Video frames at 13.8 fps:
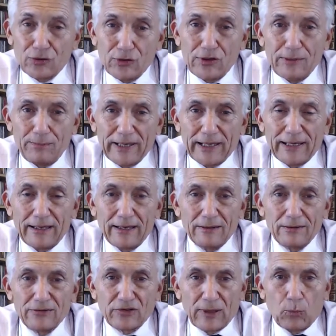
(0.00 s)
could be
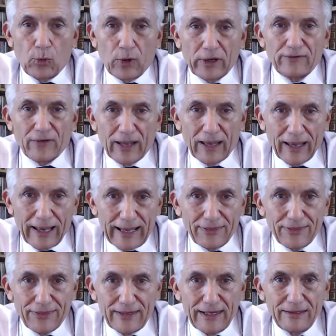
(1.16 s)
somewhat of a
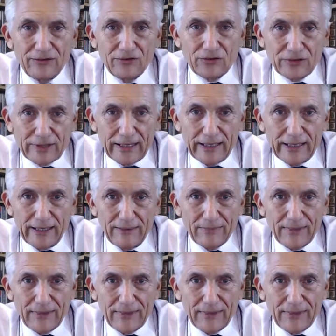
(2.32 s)
lengthy study,